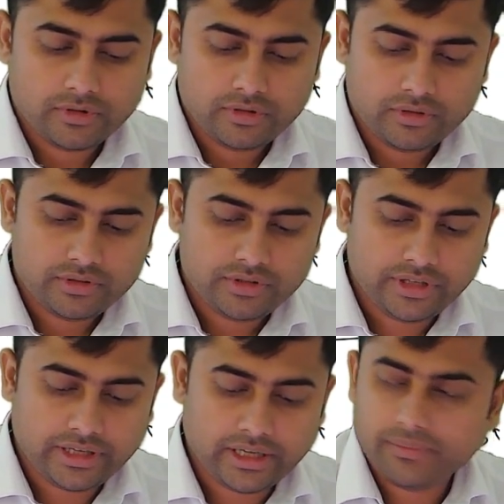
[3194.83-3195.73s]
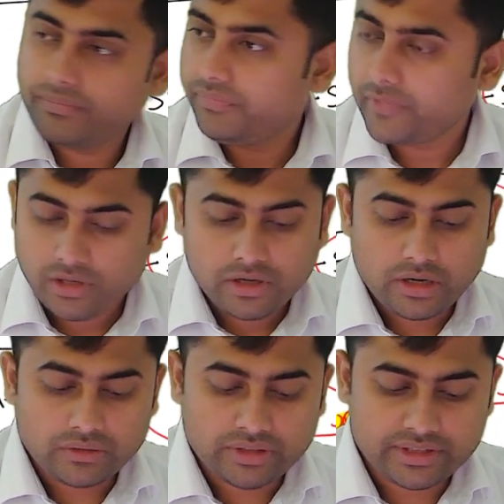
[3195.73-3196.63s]
Okay. Now
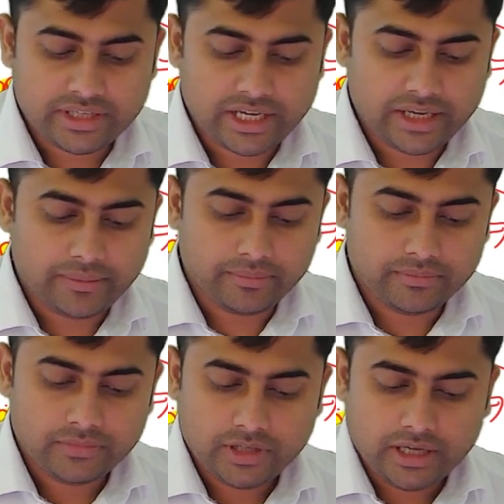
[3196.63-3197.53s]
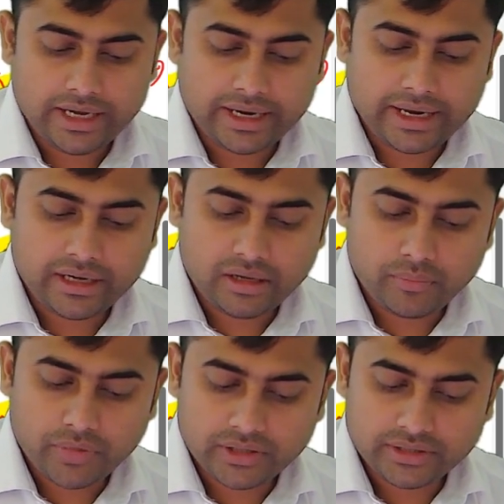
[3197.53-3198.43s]
this time again
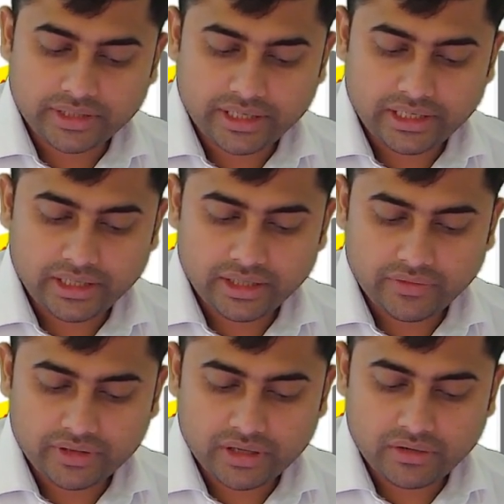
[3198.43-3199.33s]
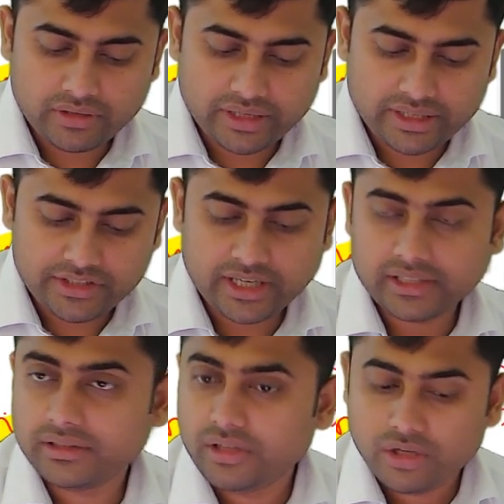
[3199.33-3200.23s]
compulsorily without any check
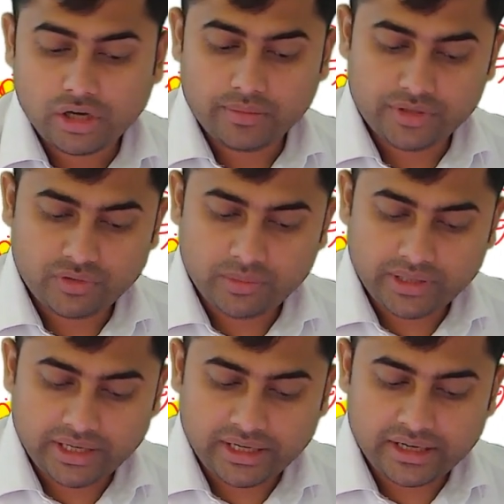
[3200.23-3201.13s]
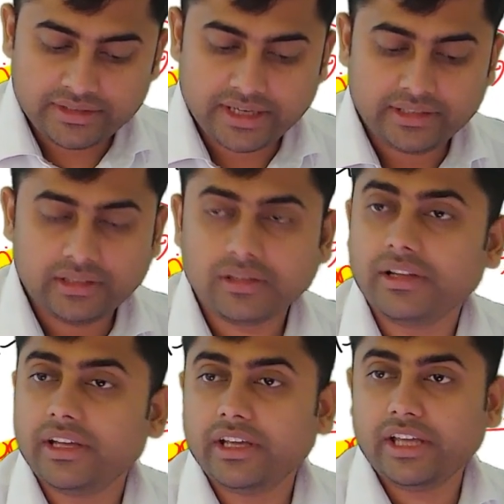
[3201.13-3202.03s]
object will be created inside the
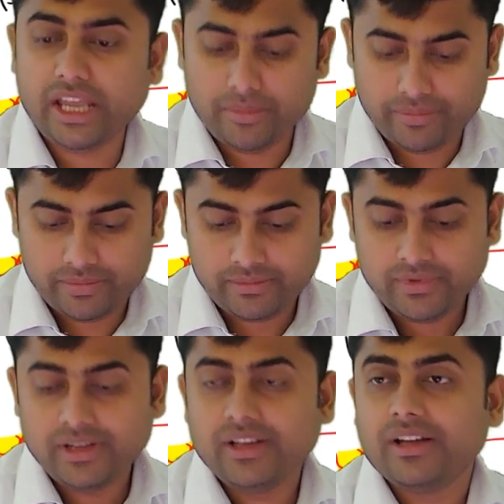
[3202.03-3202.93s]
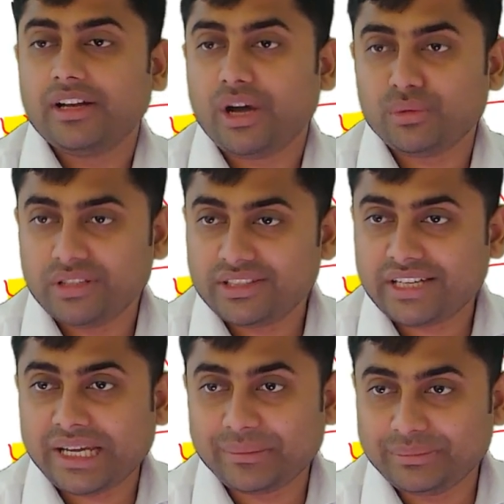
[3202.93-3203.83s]
heap. Now this
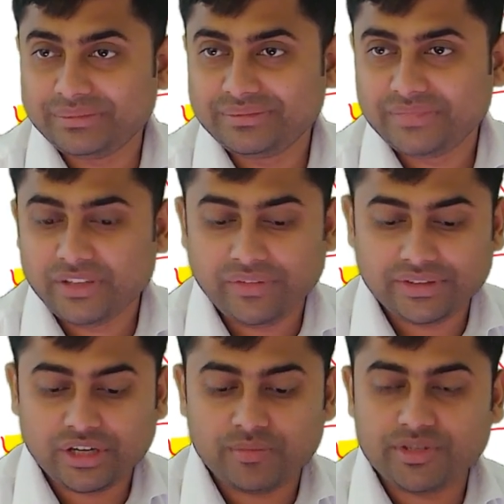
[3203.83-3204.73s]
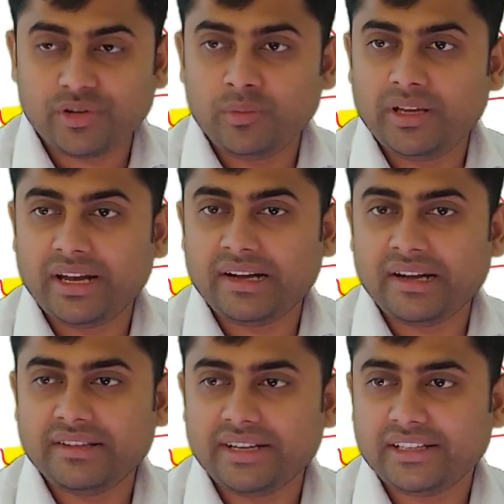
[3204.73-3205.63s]
time whether object will be created
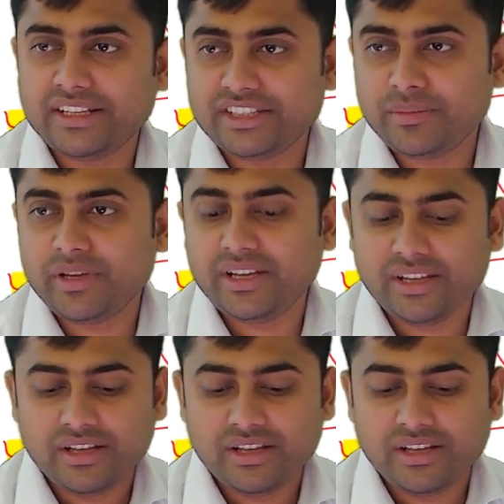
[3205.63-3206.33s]
inside the SCP,